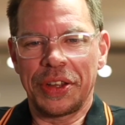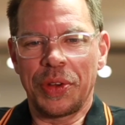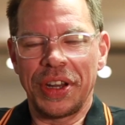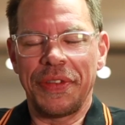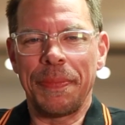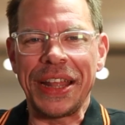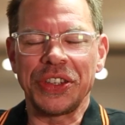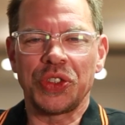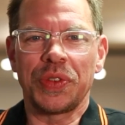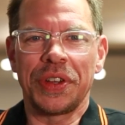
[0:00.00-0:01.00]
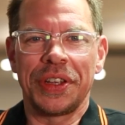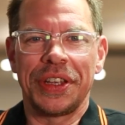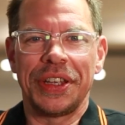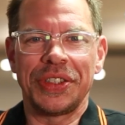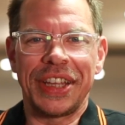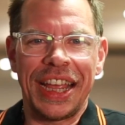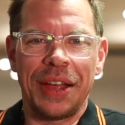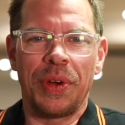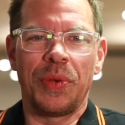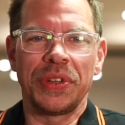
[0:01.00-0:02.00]
a kind of a mantra as to
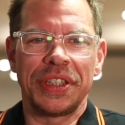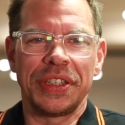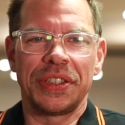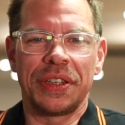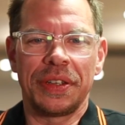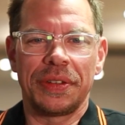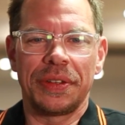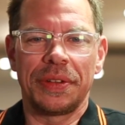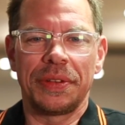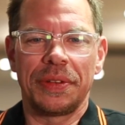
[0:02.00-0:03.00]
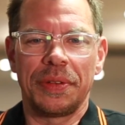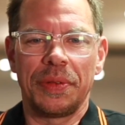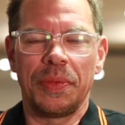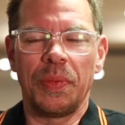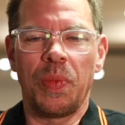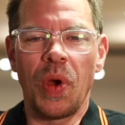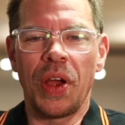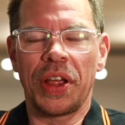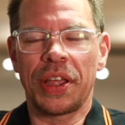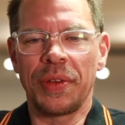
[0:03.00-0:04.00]
how I wanted to
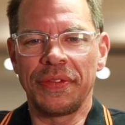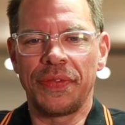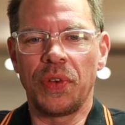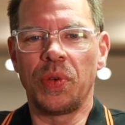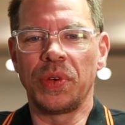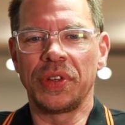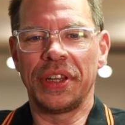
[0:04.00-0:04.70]
work going forward.